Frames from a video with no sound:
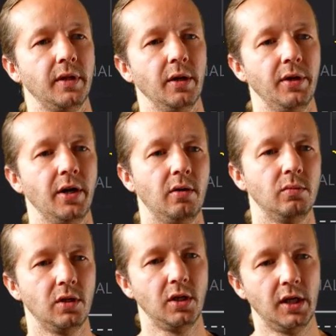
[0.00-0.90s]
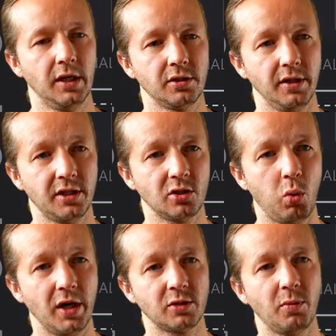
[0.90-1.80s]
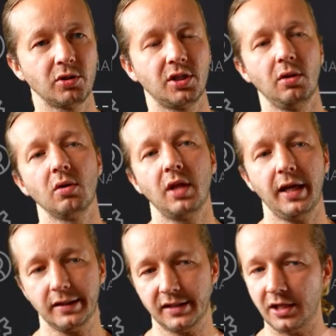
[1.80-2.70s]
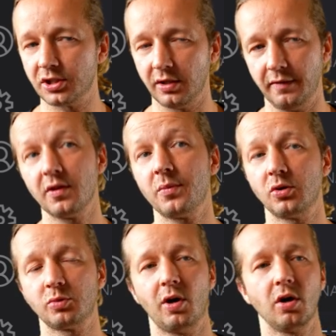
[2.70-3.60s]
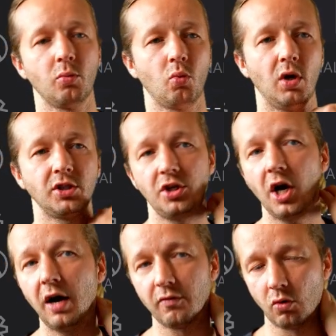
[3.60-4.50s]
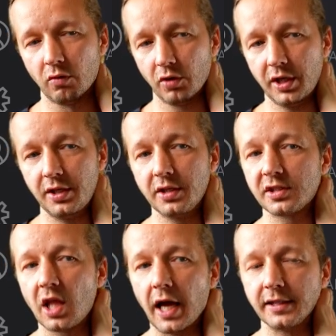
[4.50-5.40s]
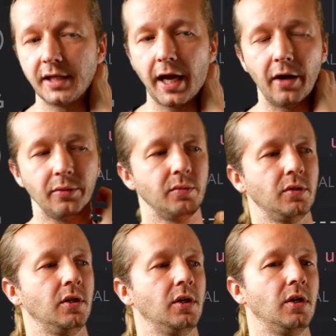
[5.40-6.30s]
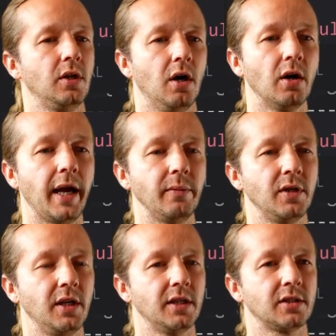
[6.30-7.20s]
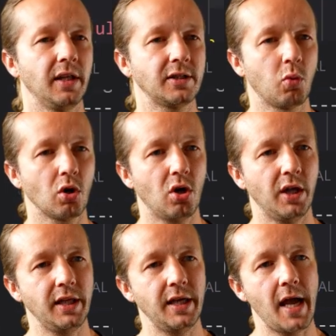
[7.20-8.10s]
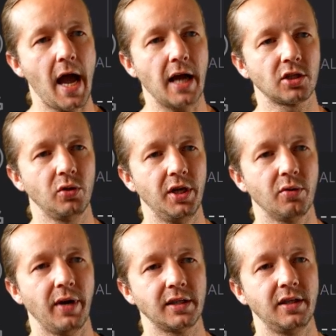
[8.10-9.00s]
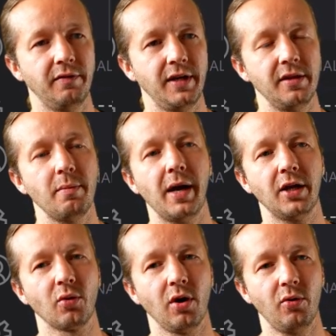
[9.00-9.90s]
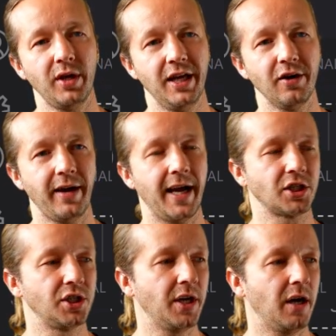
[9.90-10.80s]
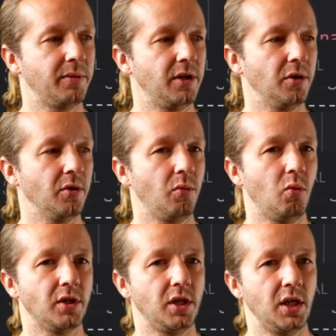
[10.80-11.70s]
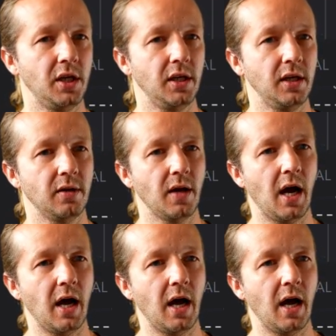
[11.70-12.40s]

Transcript: There we go. So this is what it's supposed to look like essentially for the most part once you hover over it and this slides down. Okay. So let's work on the actual interactivity and the micro interaction up here with the